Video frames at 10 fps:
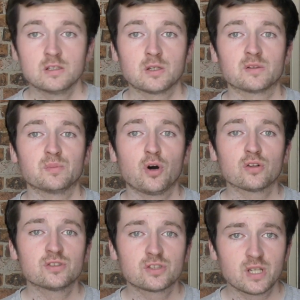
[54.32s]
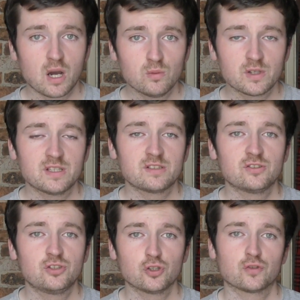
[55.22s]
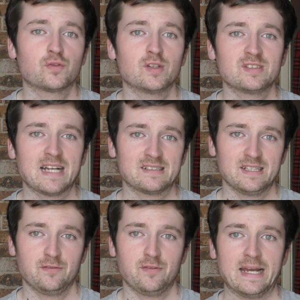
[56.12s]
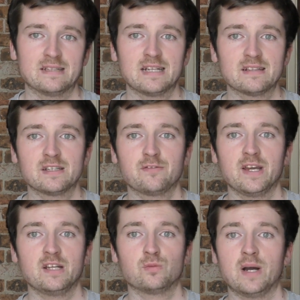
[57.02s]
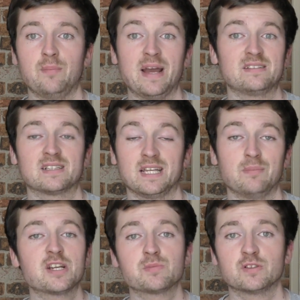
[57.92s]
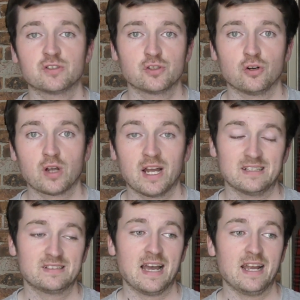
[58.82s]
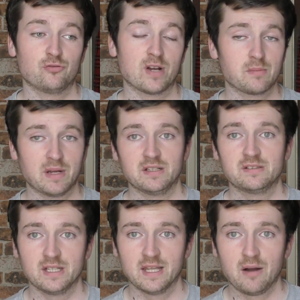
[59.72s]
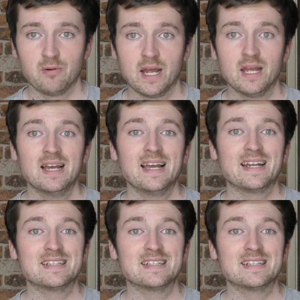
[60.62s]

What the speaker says: it's important to note that this is just for a static fit. A static fit is where basically your measurements are took and a set is recommended to you that way. In a